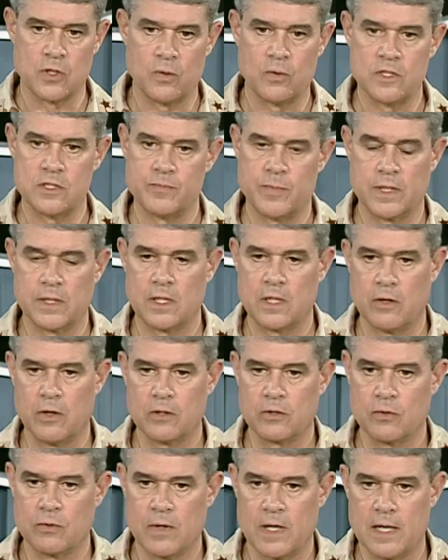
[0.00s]
always been
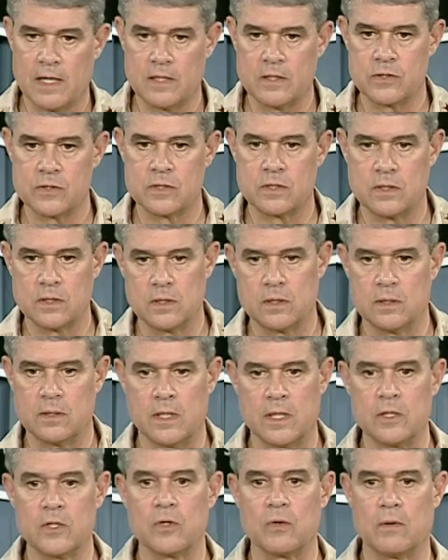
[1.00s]
characterized uh,
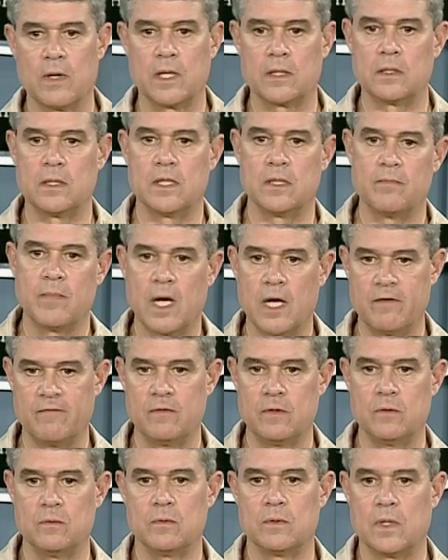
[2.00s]
incorrectly, in my
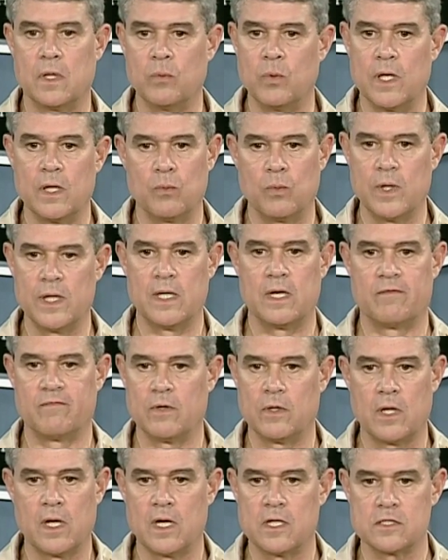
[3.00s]
view. We we
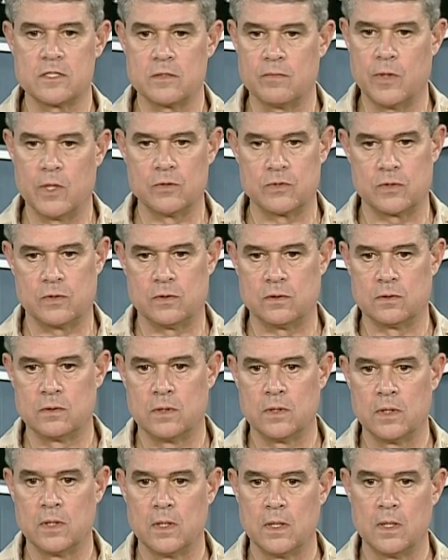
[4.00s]
never lost Mosul.
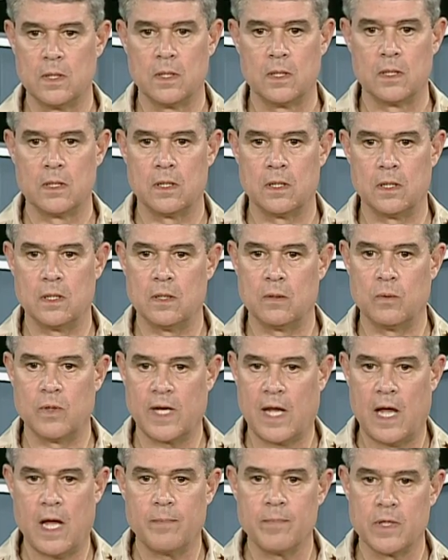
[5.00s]
Uh,
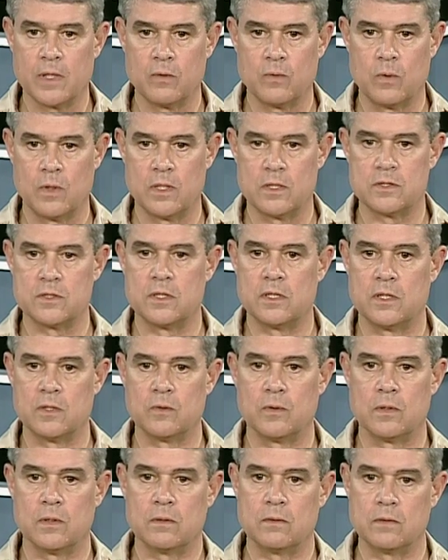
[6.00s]
what happened was there
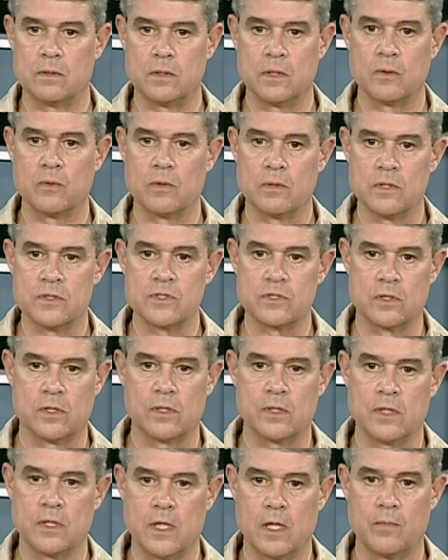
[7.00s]
were there were a
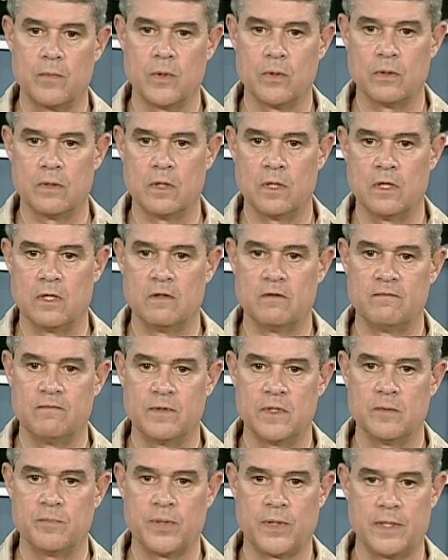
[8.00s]
certain number of
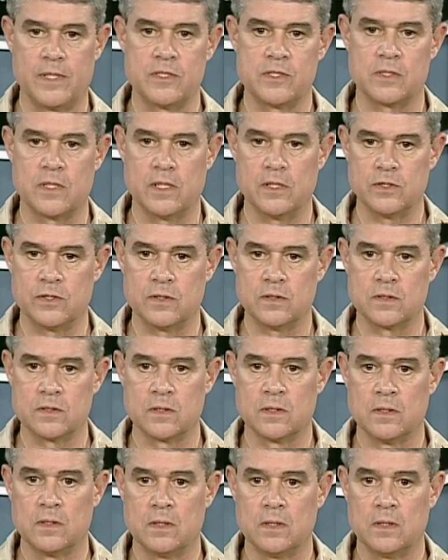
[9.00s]
uh, police stations